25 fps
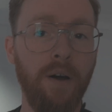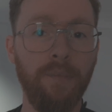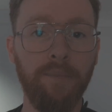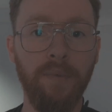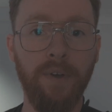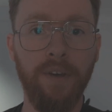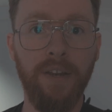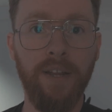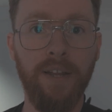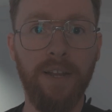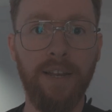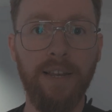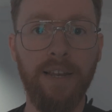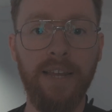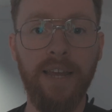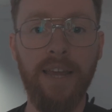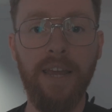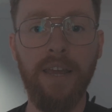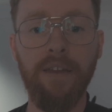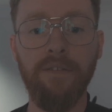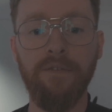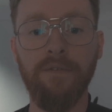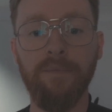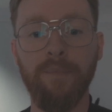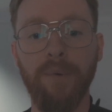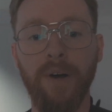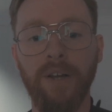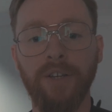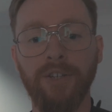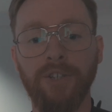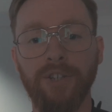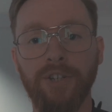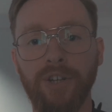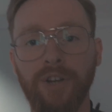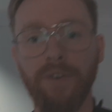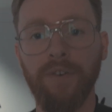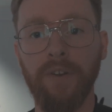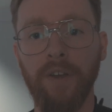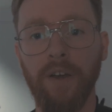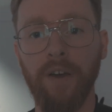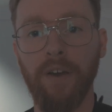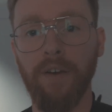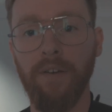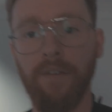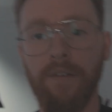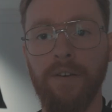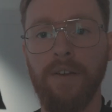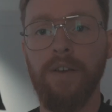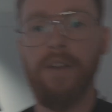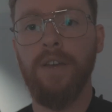I'm gonna leave my
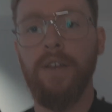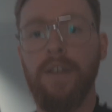studio